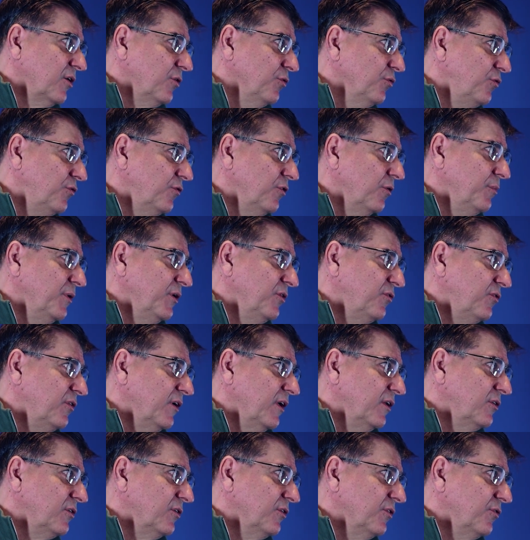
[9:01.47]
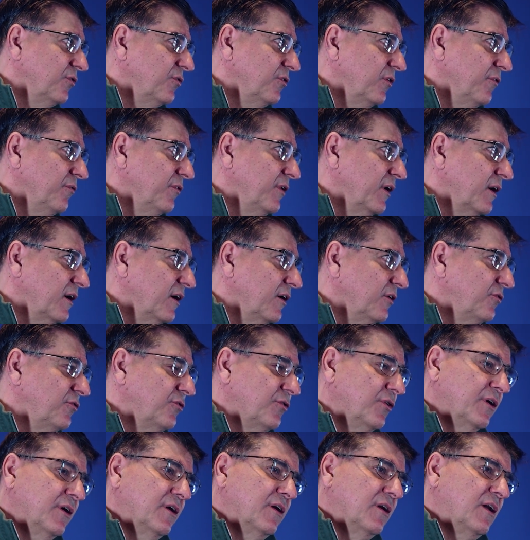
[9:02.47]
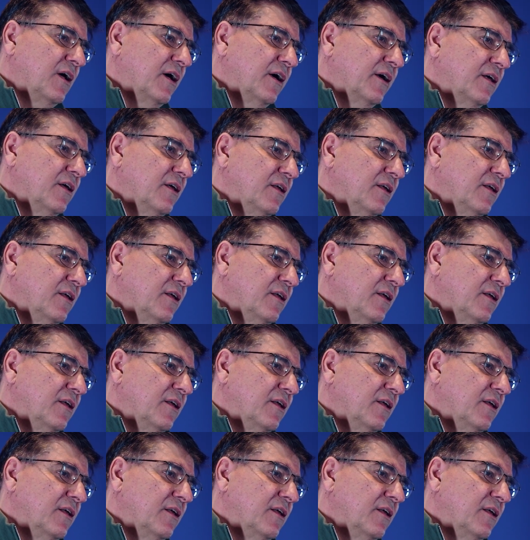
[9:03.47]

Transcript: consuming centers of the country, like